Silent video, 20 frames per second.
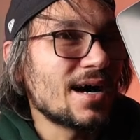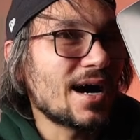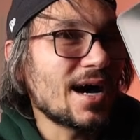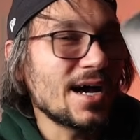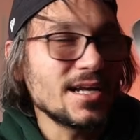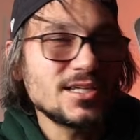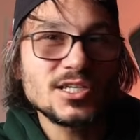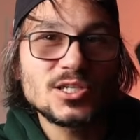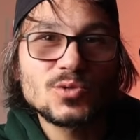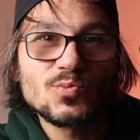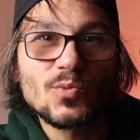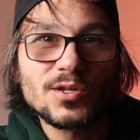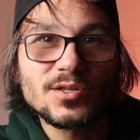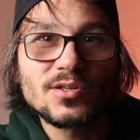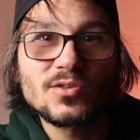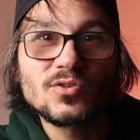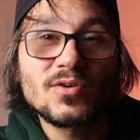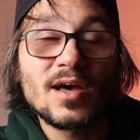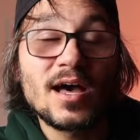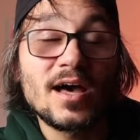I just
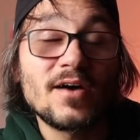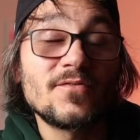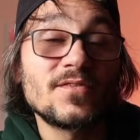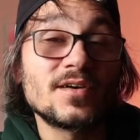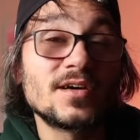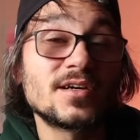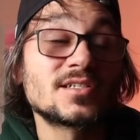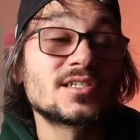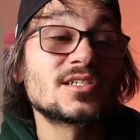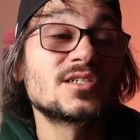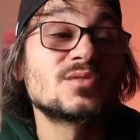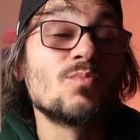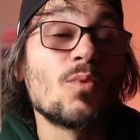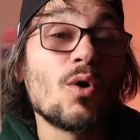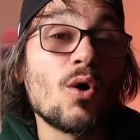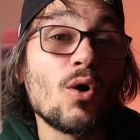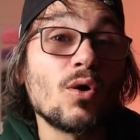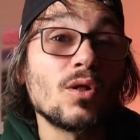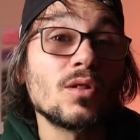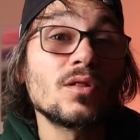wanted to have a
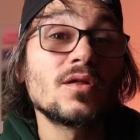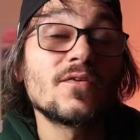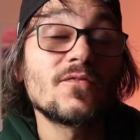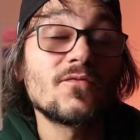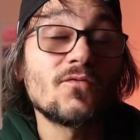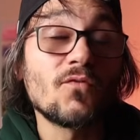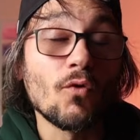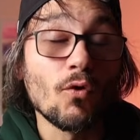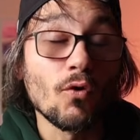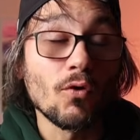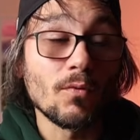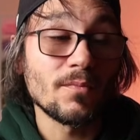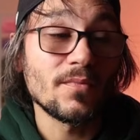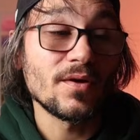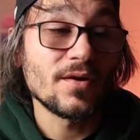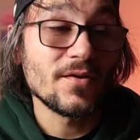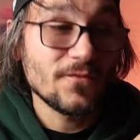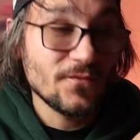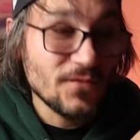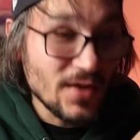small form
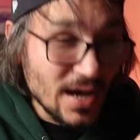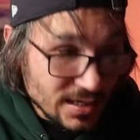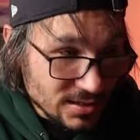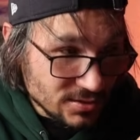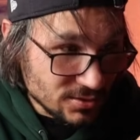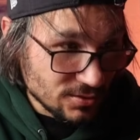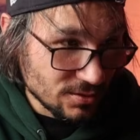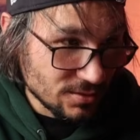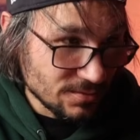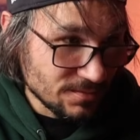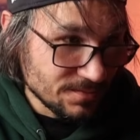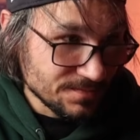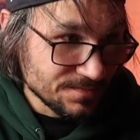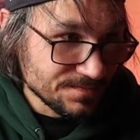factor.